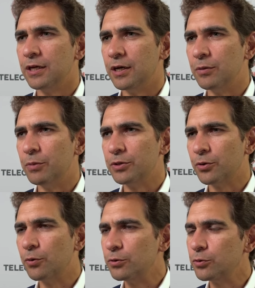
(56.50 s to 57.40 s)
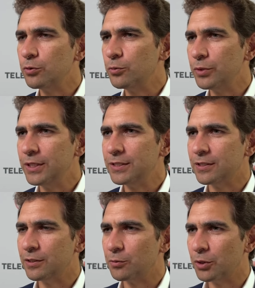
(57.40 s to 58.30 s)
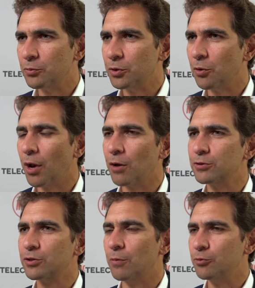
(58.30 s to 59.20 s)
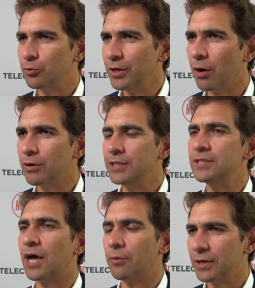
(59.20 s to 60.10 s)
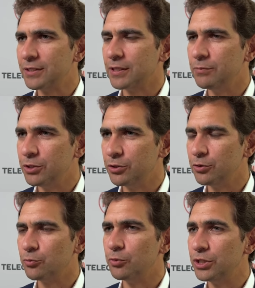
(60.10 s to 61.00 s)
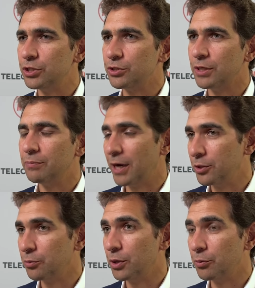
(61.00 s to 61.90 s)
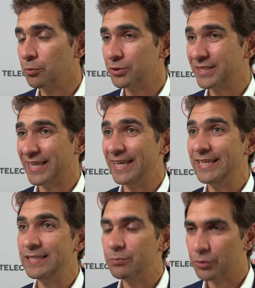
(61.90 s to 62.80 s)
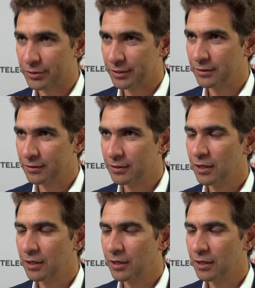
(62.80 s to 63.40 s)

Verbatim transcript: uh, but also with uh, what we call our scope 3, our indirect emission, which by the way represent 80%